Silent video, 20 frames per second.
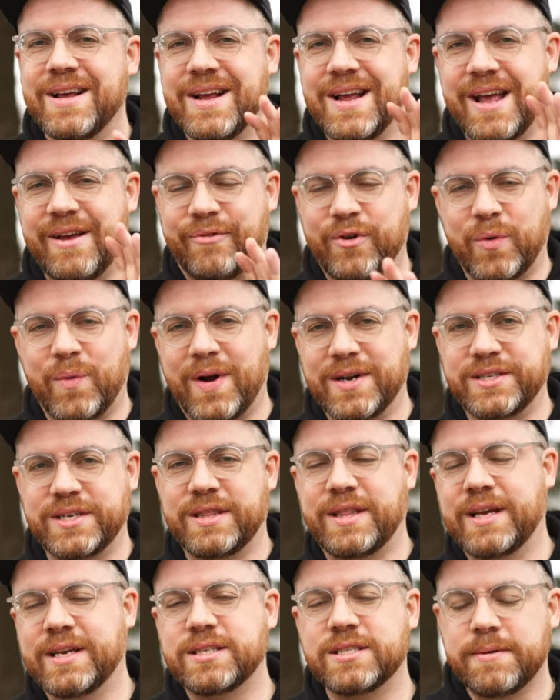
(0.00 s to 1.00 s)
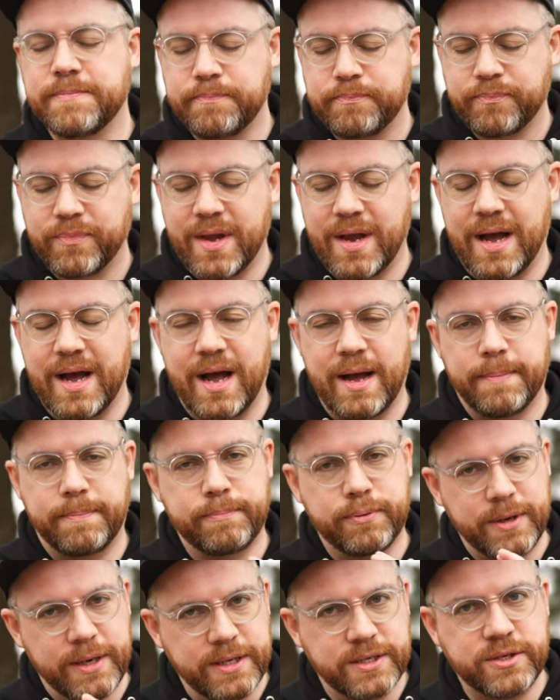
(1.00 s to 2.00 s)
if you're watching this,
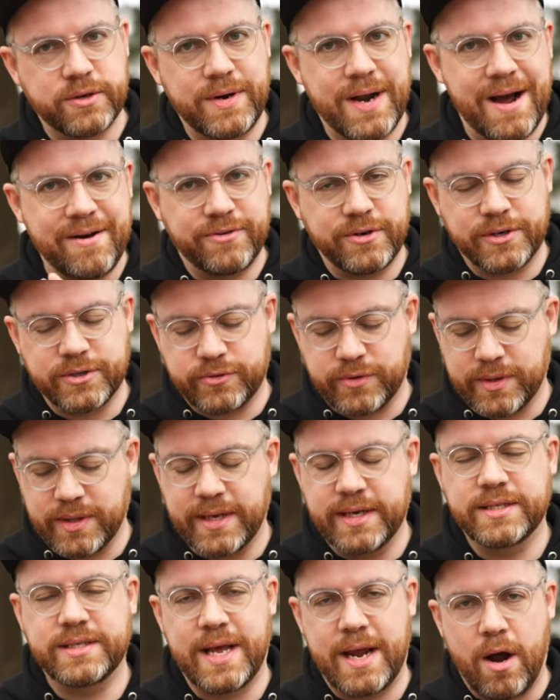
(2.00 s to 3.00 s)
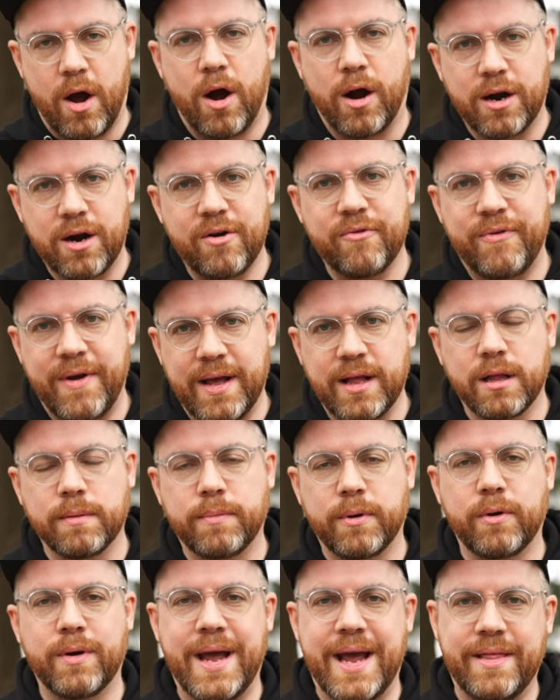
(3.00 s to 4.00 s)
pretty soon after its release, they are
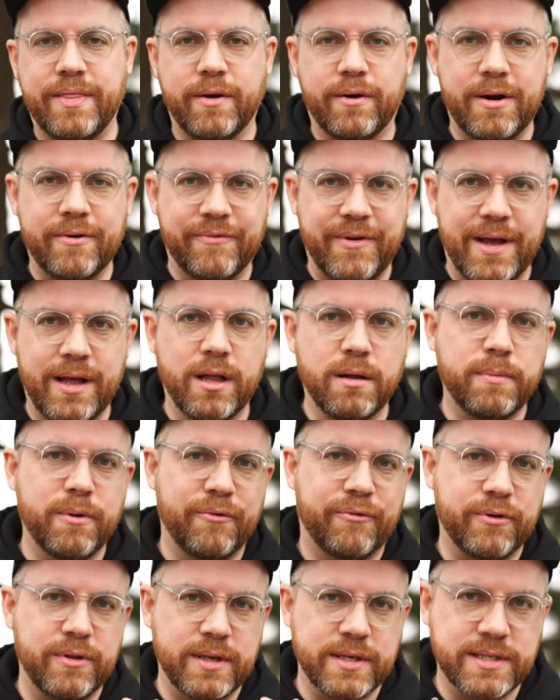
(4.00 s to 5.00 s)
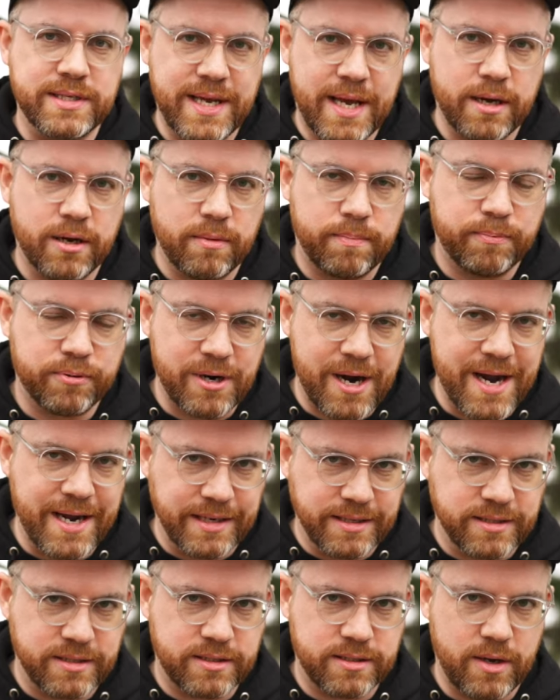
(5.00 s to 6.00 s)
available, and they're available for the sale
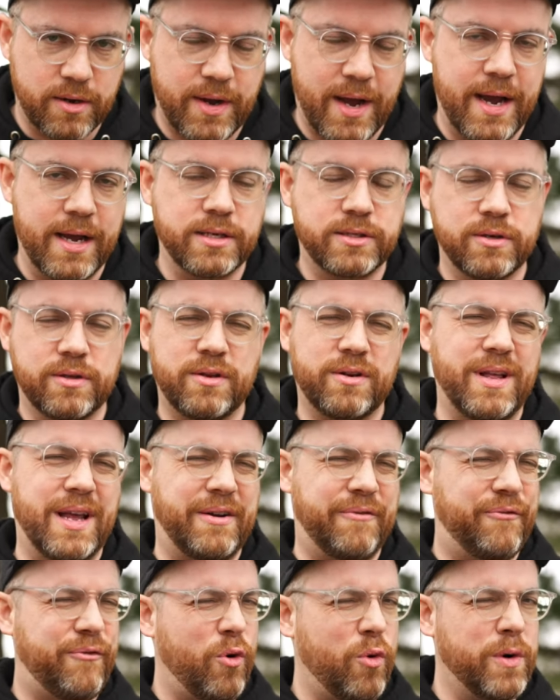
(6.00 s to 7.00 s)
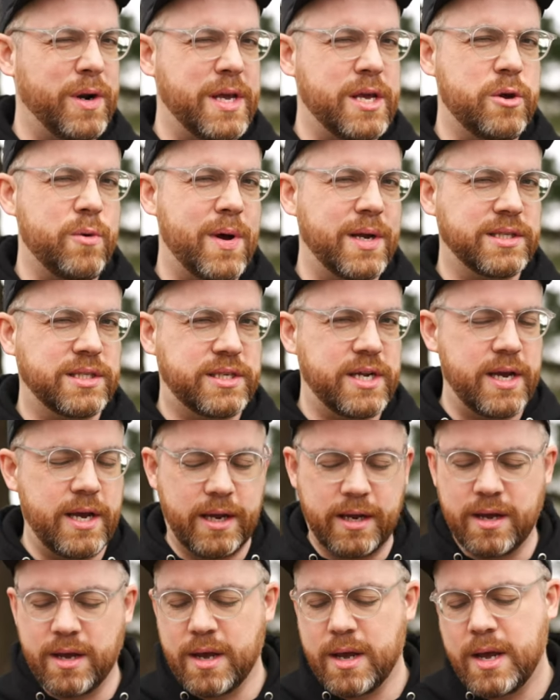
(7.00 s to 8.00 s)
price, okay? So they're, like,
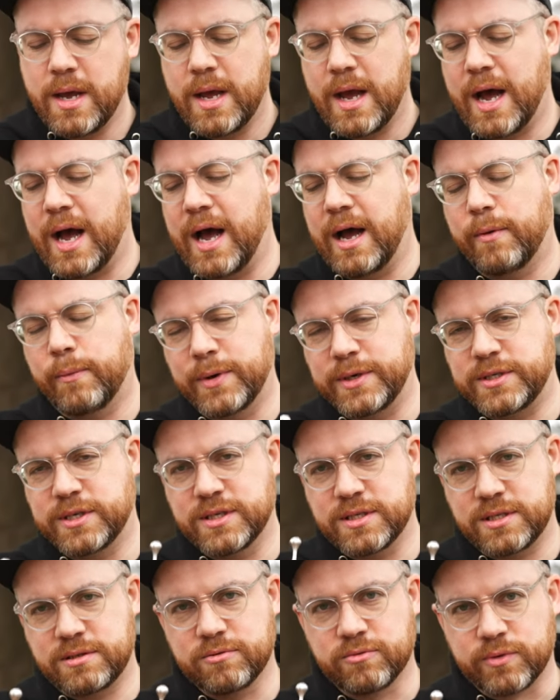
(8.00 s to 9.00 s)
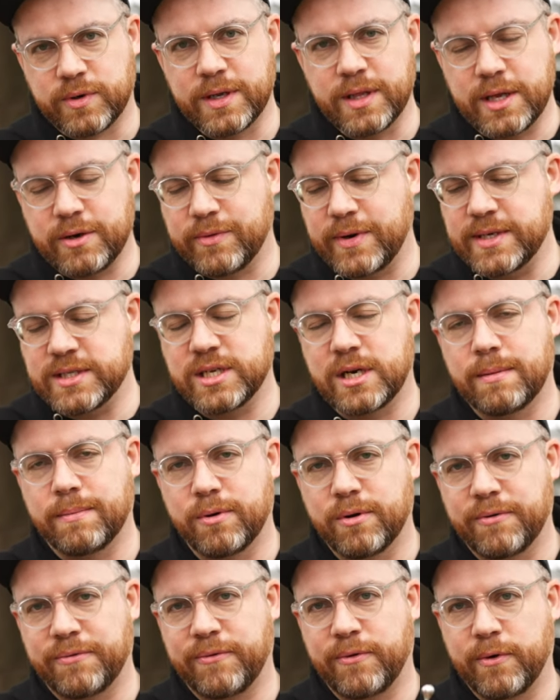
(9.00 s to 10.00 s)
$40, which is really
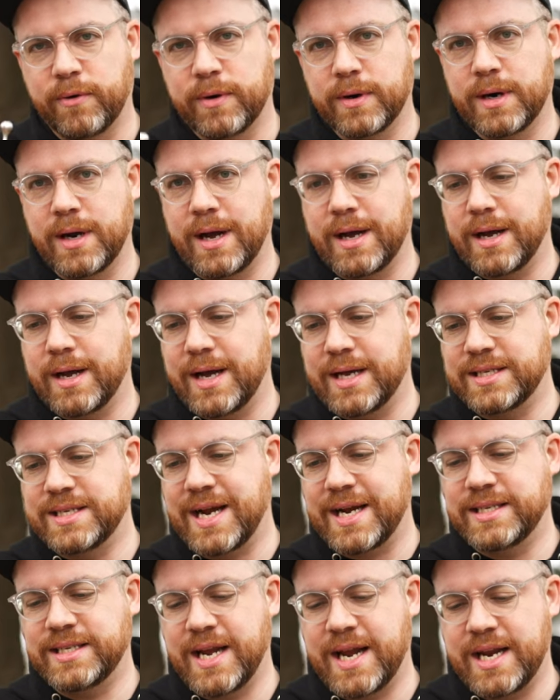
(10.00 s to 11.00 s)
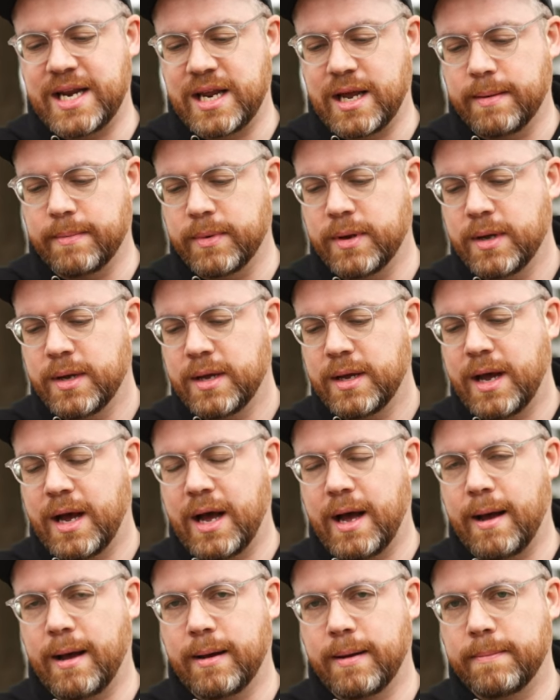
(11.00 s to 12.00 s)
reasonable for a titanium
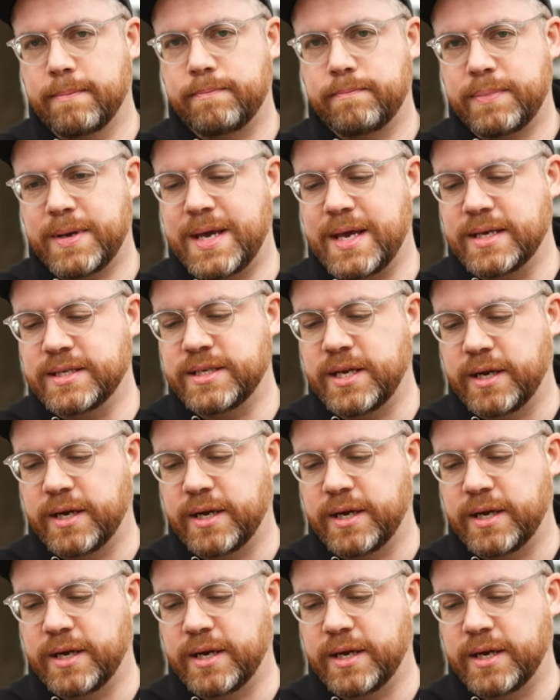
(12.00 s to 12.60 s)
piece